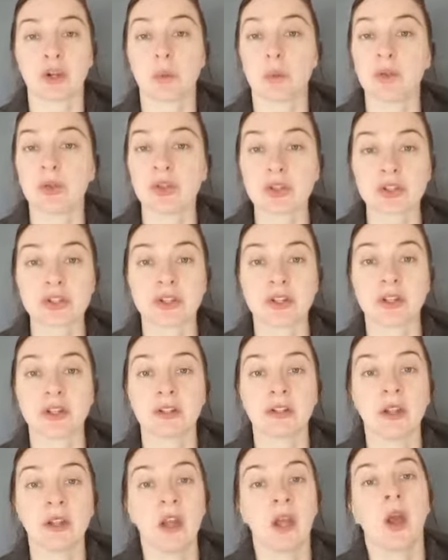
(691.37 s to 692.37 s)
with the
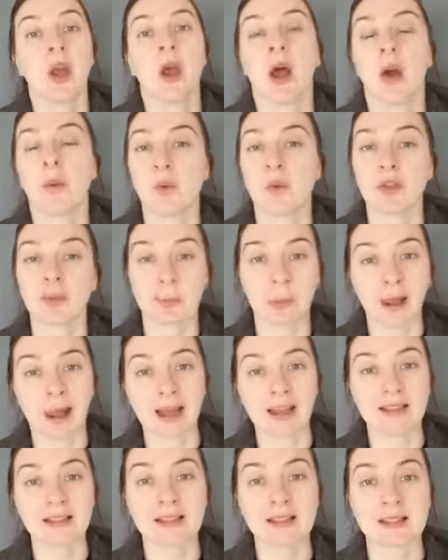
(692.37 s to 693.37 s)
sun and with
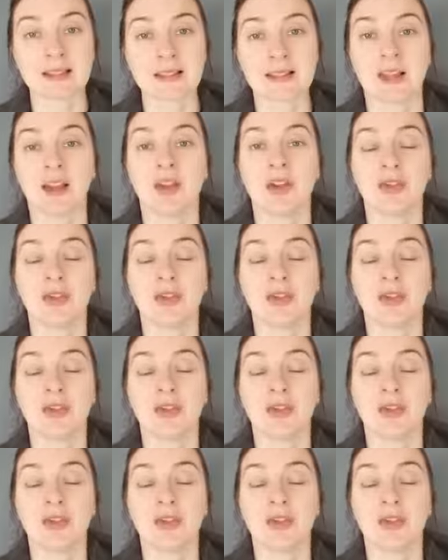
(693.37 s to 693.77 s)
plants